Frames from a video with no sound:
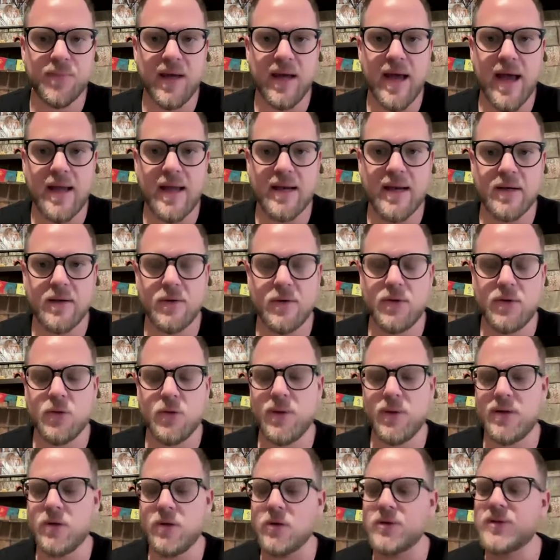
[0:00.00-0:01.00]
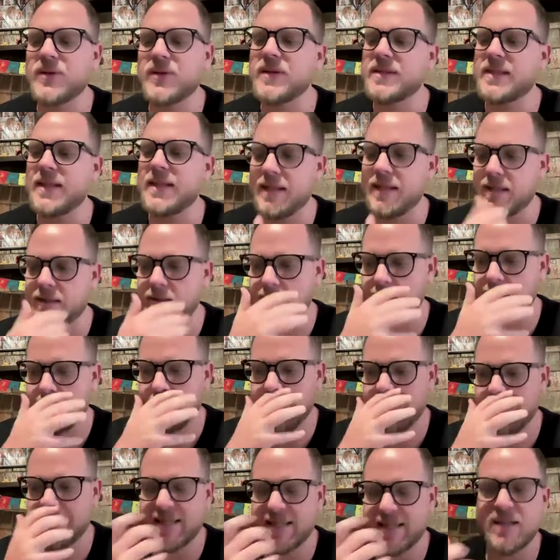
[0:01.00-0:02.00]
and you will notice that, let's